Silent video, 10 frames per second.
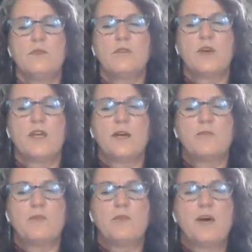Drawing up
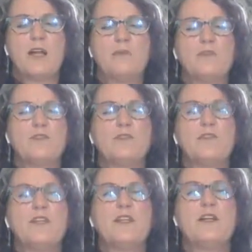from the bottom of your
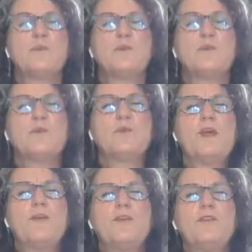feet up to
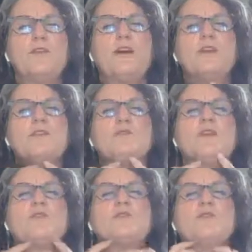around in your heart
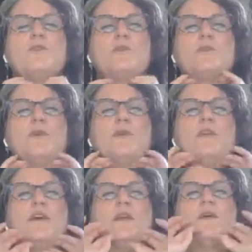space or your throat,
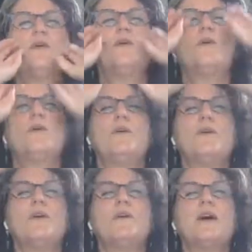and then
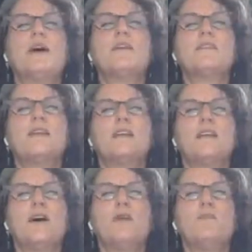exhale
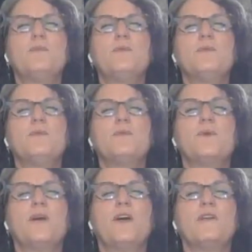it up through the
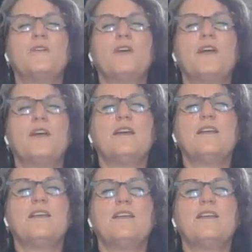crown of your head.